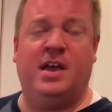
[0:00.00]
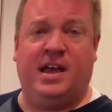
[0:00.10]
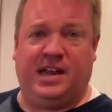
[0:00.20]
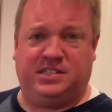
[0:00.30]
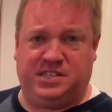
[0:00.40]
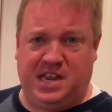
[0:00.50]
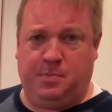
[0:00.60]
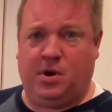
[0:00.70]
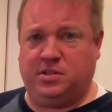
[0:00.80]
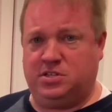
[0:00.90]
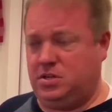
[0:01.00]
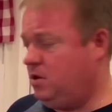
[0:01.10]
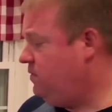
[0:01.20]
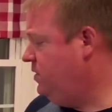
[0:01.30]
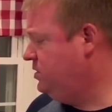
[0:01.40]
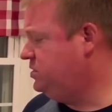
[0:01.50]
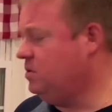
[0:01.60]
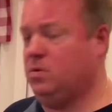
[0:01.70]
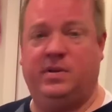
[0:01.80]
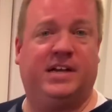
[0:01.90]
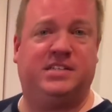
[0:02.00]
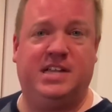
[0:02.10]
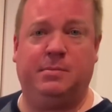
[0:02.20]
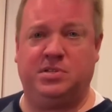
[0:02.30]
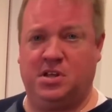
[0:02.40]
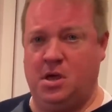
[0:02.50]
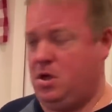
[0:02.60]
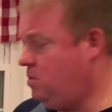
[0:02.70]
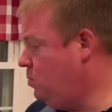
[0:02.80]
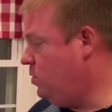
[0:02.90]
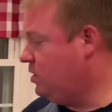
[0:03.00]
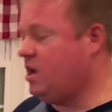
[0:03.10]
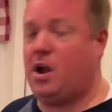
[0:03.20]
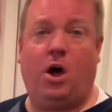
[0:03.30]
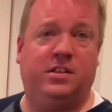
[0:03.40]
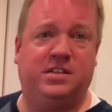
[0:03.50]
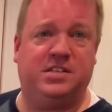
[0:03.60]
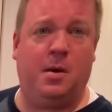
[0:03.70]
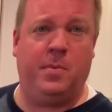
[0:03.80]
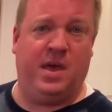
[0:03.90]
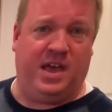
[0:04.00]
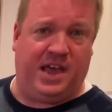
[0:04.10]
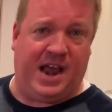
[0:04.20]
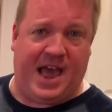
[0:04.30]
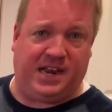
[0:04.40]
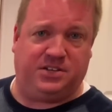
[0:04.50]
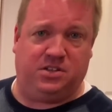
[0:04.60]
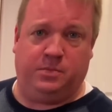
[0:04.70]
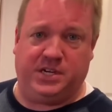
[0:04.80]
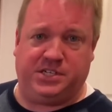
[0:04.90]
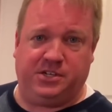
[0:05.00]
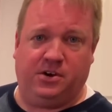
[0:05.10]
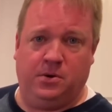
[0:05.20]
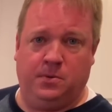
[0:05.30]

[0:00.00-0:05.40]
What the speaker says: and steep on the stove. So next steps, we'll cut all of this up and add it to the mixture.